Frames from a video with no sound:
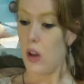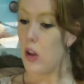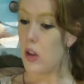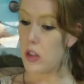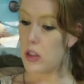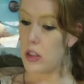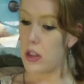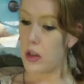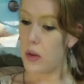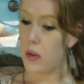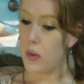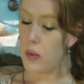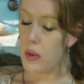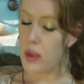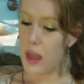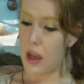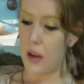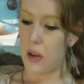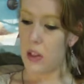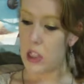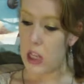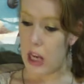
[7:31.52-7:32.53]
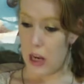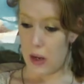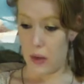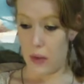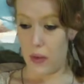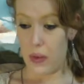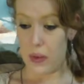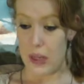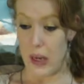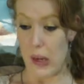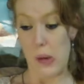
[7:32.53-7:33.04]
So without a
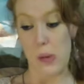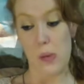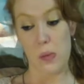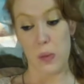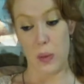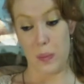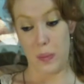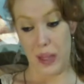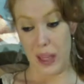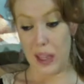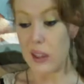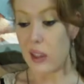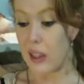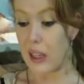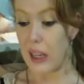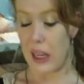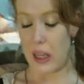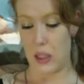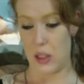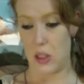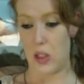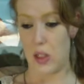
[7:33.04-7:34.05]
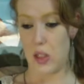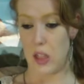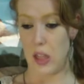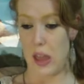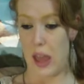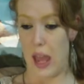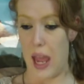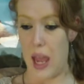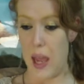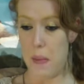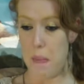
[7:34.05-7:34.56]
shadow of a doubt would be a good answer to
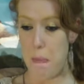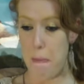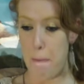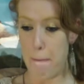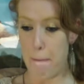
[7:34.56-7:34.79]
that.